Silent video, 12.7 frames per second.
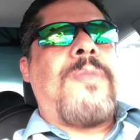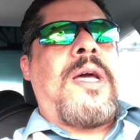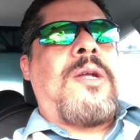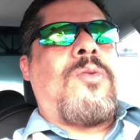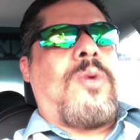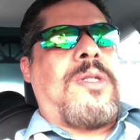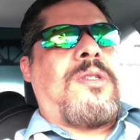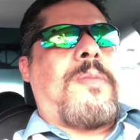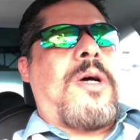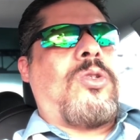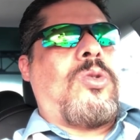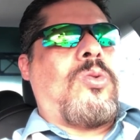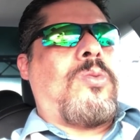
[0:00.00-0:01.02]
and what's
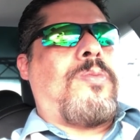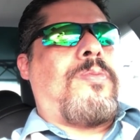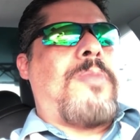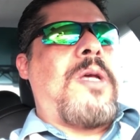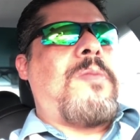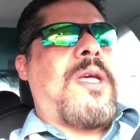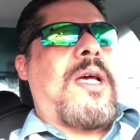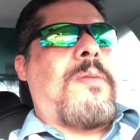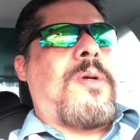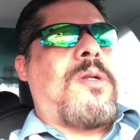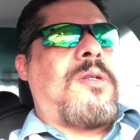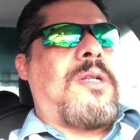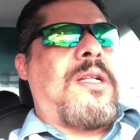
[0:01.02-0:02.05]
about to maybe
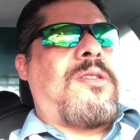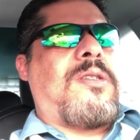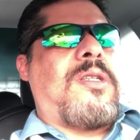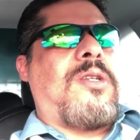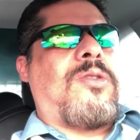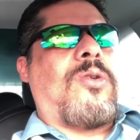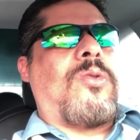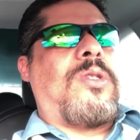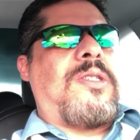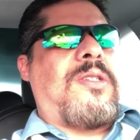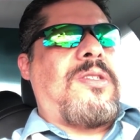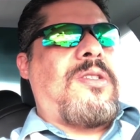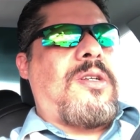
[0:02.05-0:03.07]
happen. Let's see. So
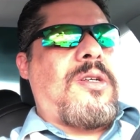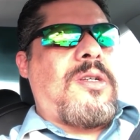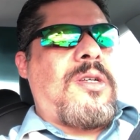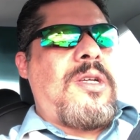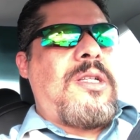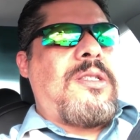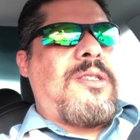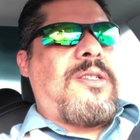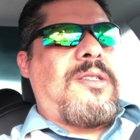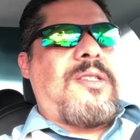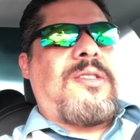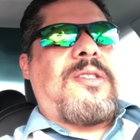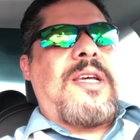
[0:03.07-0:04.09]
this is
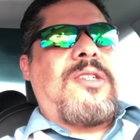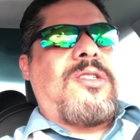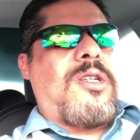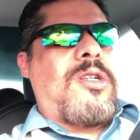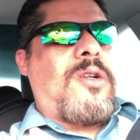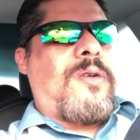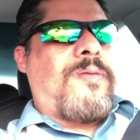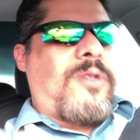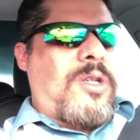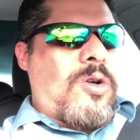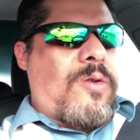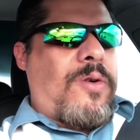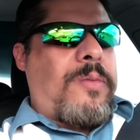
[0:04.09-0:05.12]
a section of
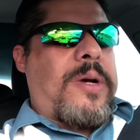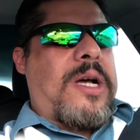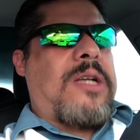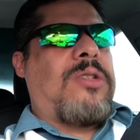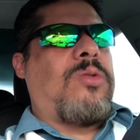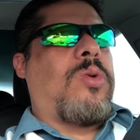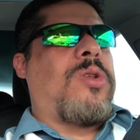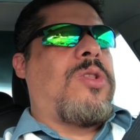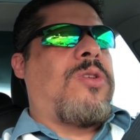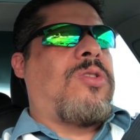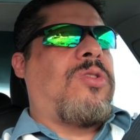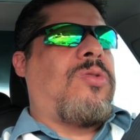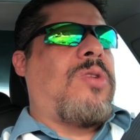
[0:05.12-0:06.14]
the overpass where
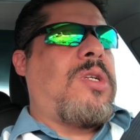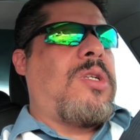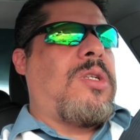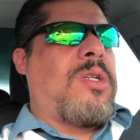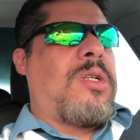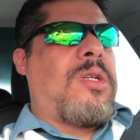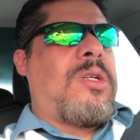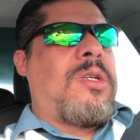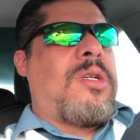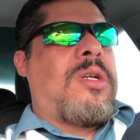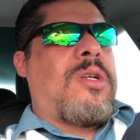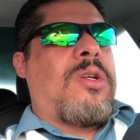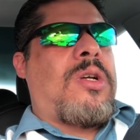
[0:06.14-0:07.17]
the street,
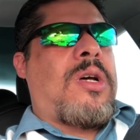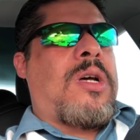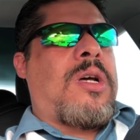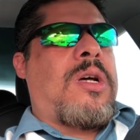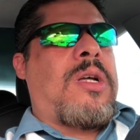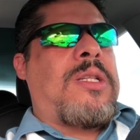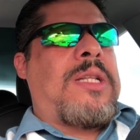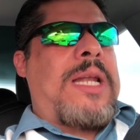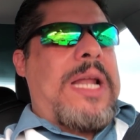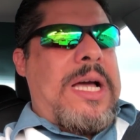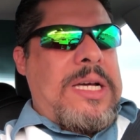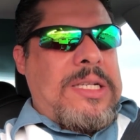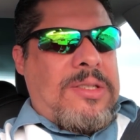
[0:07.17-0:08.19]
the
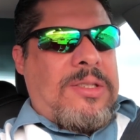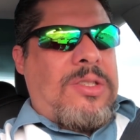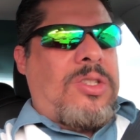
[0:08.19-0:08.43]
lines